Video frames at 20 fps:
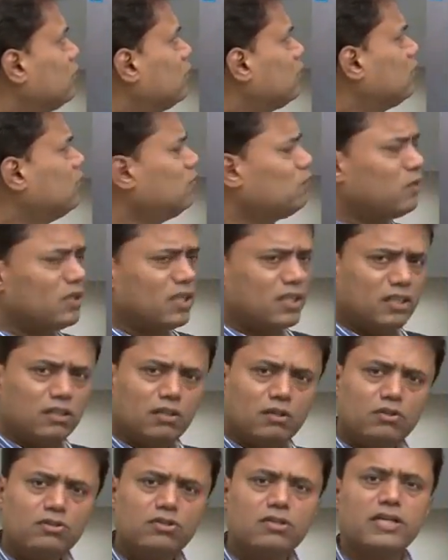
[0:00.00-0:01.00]
Growth. What are the
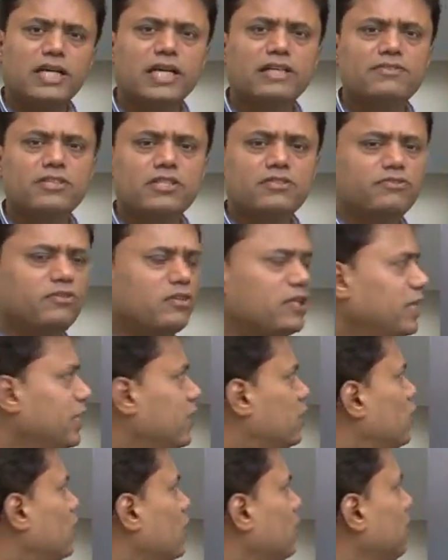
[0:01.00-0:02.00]
growth drivers for an
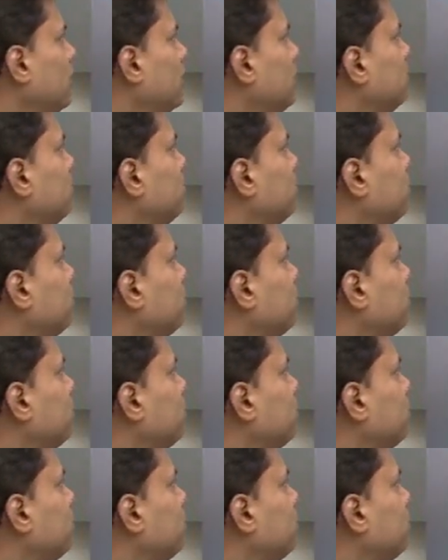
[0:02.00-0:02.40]
economy?